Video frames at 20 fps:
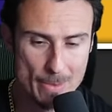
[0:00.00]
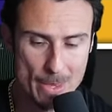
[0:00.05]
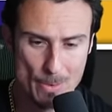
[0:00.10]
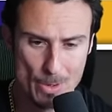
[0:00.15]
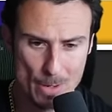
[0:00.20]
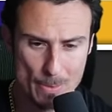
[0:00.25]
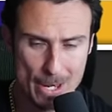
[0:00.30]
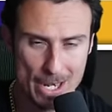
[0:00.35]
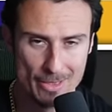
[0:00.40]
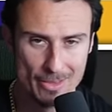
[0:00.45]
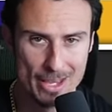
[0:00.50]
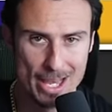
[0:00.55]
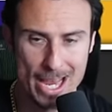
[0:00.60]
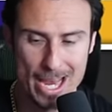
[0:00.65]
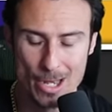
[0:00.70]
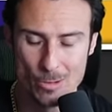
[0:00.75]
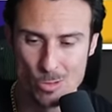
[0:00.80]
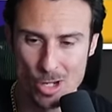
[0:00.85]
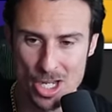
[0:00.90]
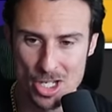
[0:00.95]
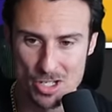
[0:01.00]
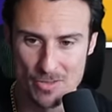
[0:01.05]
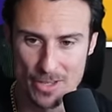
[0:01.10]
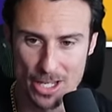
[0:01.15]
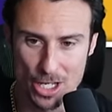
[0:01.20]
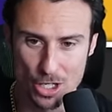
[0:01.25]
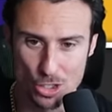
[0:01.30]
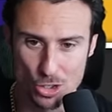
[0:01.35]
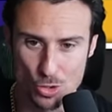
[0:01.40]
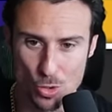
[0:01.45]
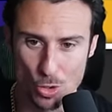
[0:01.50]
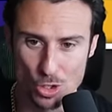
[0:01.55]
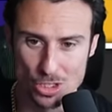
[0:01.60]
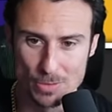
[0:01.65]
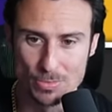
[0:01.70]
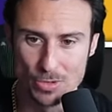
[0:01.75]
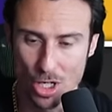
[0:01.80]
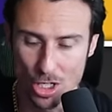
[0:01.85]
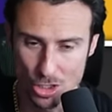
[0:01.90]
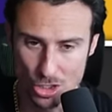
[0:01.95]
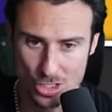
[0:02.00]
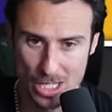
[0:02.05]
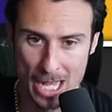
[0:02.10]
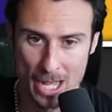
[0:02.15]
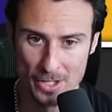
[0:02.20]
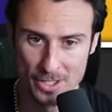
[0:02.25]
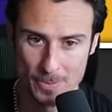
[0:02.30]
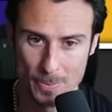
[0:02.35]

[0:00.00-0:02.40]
They would have been in the A range if they could have scored some touchdowns.